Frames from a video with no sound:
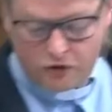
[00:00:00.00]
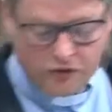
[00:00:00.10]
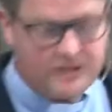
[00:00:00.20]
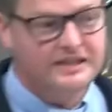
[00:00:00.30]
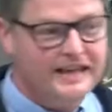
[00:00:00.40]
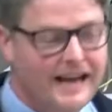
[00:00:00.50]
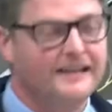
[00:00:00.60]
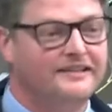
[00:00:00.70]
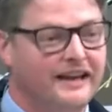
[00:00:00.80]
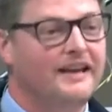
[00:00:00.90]

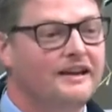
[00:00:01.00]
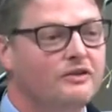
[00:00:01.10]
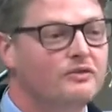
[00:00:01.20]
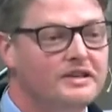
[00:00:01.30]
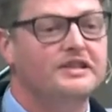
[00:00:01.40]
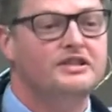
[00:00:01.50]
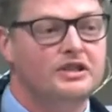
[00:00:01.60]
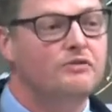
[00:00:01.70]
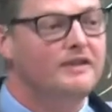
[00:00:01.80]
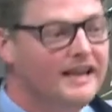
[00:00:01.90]
Christianity, Christians
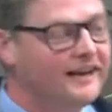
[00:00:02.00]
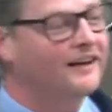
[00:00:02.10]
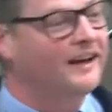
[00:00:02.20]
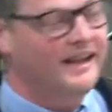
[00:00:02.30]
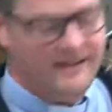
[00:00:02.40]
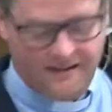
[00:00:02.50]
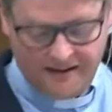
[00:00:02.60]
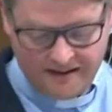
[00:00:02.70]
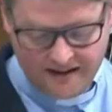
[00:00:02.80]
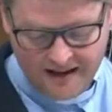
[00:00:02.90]
uniquely,
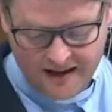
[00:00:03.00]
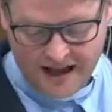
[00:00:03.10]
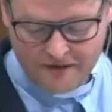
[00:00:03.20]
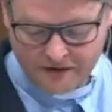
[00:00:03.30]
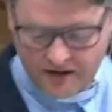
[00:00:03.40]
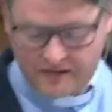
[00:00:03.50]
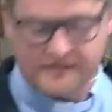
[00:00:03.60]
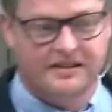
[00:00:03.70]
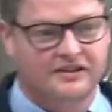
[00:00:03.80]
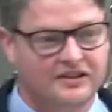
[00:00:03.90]
have an
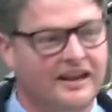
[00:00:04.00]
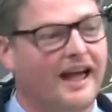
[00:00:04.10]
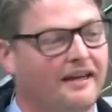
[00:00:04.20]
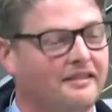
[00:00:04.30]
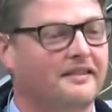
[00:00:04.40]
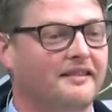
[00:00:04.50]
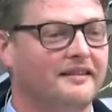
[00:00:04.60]
answer to death,